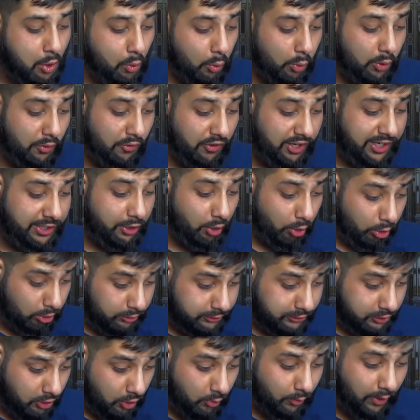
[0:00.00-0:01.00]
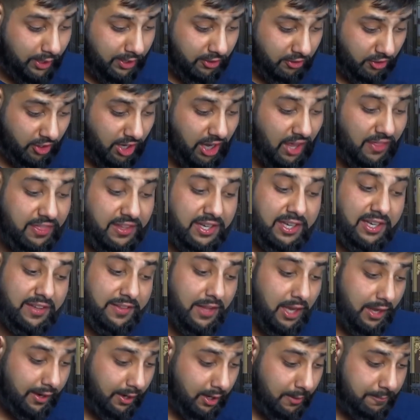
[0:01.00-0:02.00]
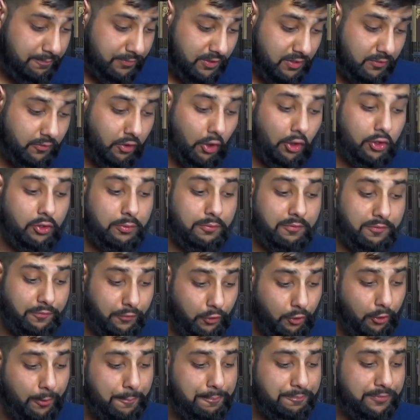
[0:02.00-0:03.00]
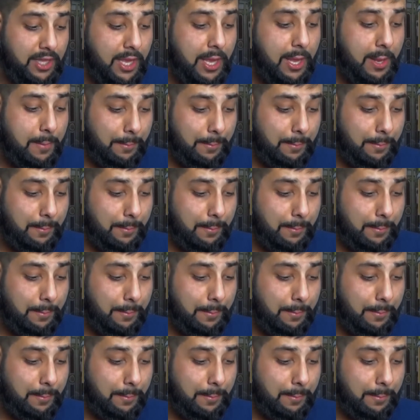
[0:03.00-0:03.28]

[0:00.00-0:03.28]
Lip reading: We read also in Riyadh al-Nadara, volume 4,